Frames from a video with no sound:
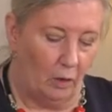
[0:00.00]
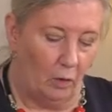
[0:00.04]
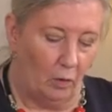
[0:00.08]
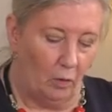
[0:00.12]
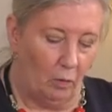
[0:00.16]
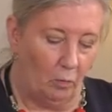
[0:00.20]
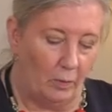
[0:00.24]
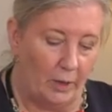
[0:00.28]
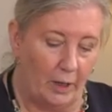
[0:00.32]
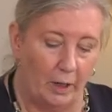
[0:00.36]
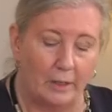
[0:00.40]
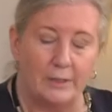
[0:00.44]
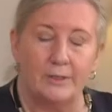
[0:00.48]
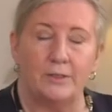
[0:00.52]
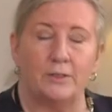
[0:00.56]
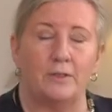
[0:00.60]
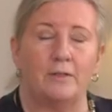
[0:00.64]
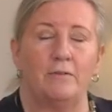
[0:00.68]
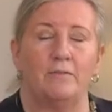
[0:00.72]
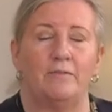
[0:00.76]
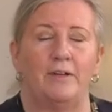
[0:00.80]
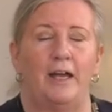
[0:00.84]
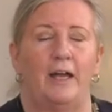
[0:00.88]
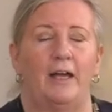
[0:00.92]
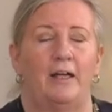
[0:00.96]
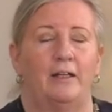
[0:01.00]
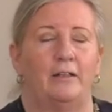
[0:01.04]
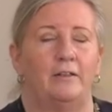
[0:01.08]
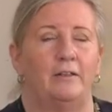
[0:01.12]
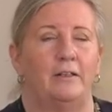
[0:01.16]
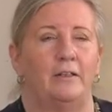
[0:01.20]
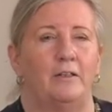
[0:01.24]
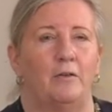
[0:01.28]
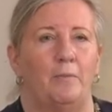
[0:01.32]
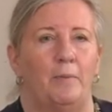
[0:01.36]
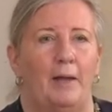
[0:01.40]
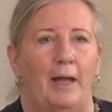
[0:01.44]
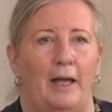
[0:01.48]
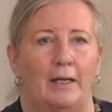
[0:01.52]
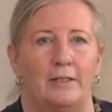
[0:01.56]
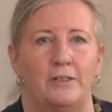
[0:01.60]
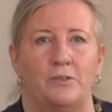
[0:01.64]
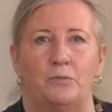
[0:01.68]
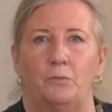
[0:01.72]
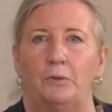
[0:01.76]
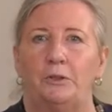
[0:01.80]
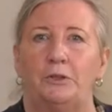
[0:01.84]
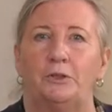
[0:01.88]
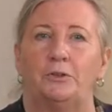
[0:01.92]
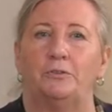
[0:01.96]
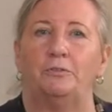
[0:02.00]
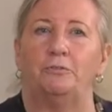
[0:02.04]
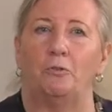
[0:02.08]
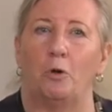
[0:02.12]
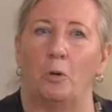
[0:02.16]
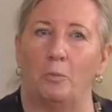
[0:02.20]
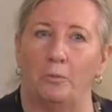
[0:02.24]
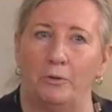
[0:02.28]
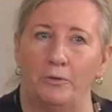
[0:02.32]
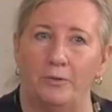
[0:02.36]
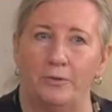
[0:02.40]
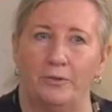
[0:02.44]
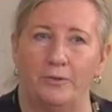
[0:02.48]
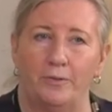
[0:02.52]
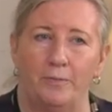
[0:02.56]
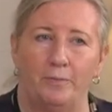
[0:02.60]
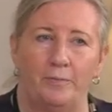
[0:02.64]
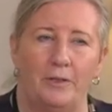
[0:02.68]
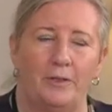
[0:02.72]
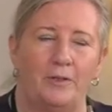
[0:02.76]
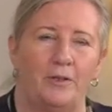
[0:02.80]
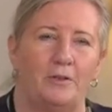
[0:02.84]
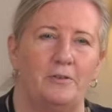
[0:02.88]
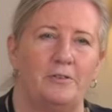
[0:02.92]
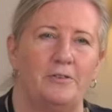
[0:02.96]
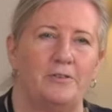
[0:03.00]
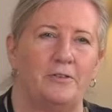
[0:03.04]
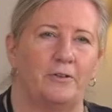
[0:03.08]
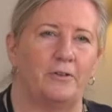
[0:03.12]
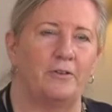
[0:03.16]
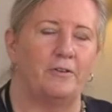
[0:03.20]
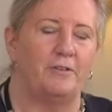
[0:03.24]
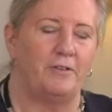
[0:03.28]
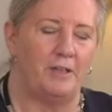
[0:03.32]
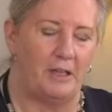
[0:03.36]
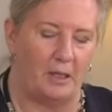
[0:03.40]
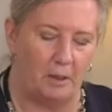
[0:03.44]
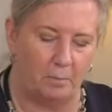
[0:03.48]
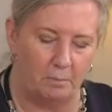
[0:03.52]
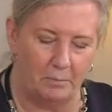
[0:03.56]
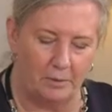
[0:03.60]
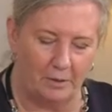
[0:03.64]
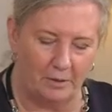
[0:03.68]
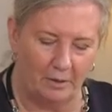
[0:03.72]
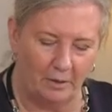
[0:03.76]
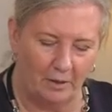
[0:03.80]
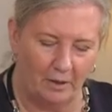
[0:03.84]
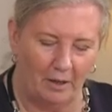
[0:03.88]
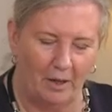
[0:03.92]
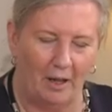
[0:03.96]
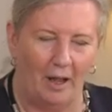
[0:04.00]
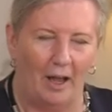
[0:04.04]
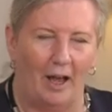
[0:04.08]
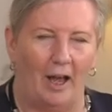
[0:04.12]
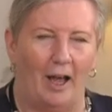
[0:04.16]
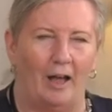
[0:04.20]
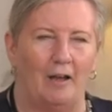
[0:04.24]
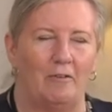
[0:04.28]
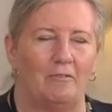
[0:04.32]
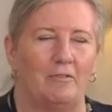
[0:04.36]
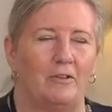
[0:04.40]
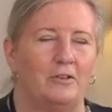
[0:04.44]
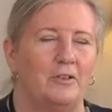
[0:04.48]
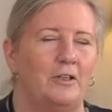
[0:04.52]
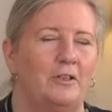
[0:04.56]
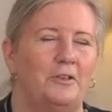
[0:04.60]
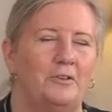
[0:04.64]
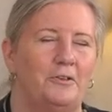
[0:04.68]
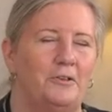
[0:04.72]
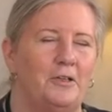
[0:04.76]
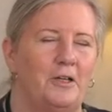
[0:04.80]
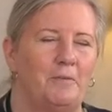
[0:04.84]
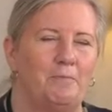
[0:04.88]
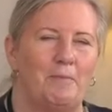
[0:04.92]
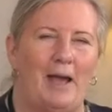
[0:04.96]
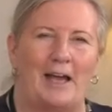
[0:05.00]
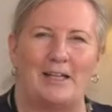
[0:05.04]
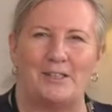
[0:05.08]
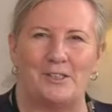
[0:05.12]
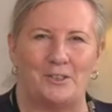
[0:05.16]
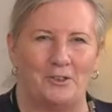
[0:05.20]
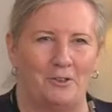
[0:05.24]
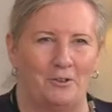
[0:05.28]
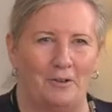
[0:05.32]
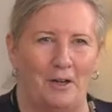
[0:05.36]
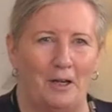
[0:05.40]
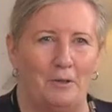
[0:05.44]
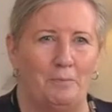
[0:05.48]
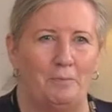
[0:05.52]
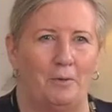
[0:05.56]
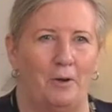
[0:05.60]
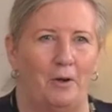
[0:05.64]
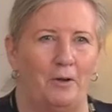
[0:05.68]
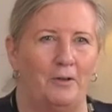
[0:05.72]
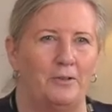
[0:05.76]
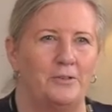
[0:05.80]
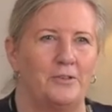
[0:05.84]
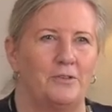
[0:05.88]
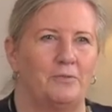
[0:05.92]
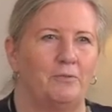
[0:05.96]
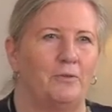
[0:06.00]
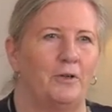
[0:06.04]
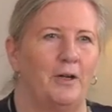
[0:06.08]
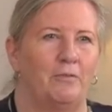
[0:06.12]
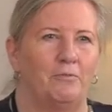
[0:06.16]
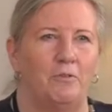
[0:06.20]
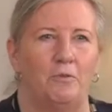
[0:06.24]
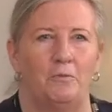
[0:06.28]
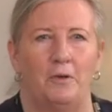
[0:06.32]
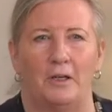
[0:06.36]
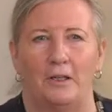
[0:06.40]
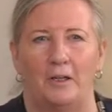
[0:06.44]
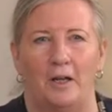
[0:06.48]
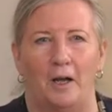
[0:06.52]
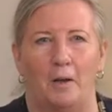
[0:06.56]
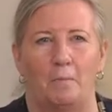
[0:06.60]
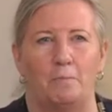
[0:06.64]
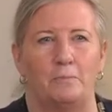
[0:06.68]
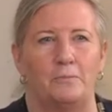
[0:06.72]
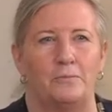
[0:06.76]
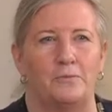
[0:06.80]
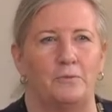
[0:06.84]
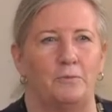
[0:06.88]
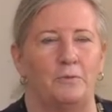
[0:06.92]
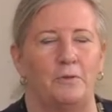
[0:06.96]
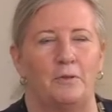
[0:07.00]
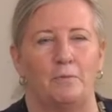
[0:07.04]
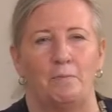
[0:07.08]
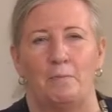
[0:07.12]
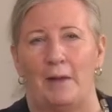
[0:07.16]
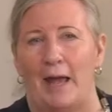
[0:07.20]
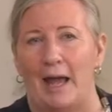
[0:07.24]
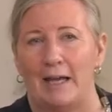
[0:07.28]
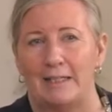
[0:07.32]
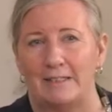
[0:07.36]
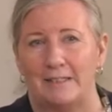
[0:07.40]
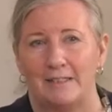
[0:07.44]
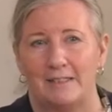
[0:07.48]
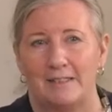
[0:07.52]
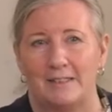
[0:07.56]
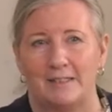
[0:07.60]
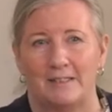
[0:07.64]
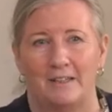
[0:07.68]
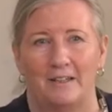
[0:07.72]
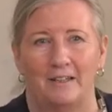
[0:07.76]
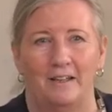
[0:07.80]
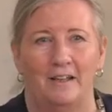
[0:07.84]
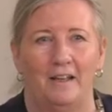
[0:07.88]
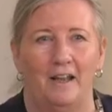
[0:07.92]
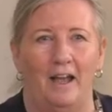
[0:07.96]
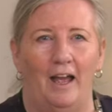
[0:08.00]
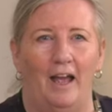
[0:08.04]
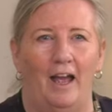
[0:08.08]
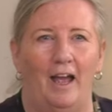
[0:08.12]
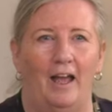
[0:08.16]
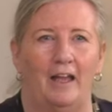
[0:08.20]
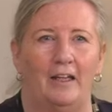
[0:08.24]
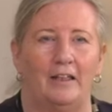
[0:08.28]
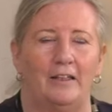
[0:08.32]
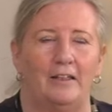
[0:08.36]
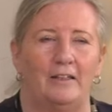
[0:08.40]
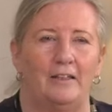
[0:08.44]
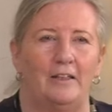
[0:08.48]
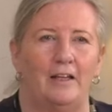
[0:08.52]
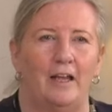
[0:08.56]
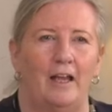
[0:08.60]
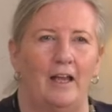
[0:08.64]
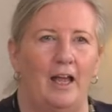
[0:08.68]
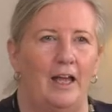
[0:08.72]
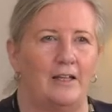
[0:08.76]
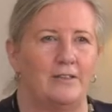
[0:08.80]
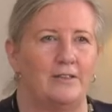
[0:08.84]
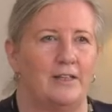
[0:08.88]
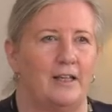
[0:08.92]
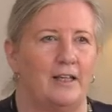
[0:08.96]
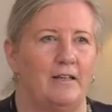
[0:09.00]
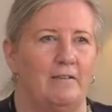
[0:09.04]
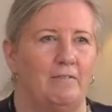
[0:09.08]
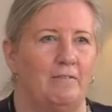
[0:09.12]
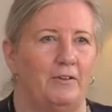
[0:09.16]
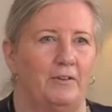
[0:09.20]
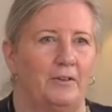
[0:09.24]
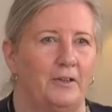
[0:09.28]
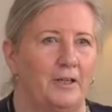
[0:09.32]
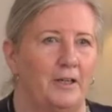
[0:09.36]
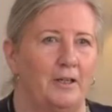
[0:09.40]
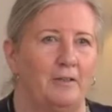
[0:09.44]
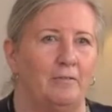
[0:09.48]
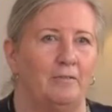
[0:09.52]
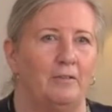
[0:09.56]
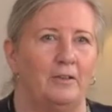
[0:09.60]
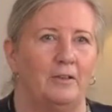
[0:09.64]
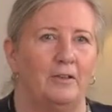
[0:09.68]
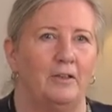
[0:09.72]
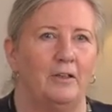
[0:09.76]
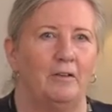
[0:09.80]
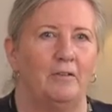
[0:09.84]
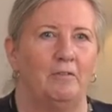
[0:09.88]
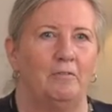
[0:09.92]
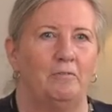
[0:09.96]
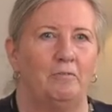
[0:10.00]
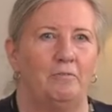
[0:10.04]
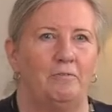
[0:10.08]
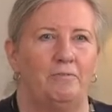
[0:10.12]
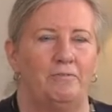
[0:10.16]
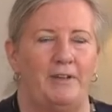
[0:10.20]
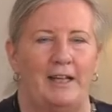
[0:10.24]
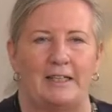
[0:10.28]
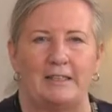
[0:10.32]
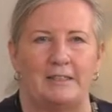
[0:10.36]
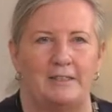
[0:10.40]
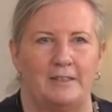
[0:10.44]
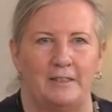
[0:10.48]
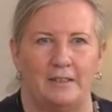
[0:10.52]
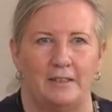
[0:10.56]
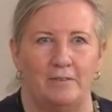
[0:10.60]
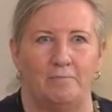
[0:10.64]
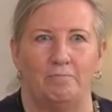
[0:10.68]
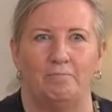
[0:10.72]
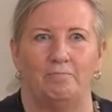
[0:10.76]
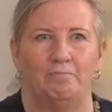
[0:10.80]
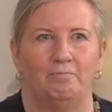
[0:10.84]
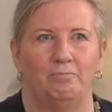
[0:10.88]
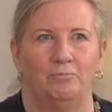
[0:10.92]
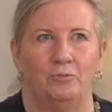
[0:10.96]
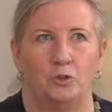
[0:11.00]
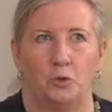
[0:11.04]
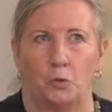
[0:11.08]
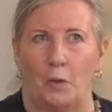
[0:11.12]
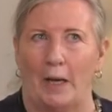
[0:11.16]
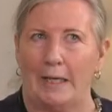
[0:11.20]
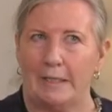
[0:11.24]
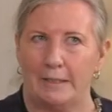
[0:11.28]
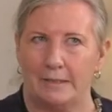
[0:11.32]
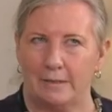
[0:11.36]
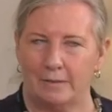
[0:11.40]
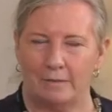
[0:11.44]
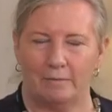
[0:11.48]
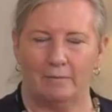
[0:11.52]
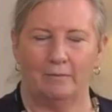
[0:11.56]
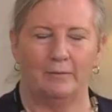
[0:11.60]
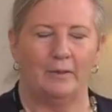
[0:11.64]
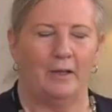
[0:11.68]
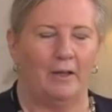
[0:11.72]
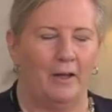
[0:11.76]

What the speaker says: We also have had in the past winter formals, and those are themed, including masquerade balls where everyone comes with masks and has a very fancy dress.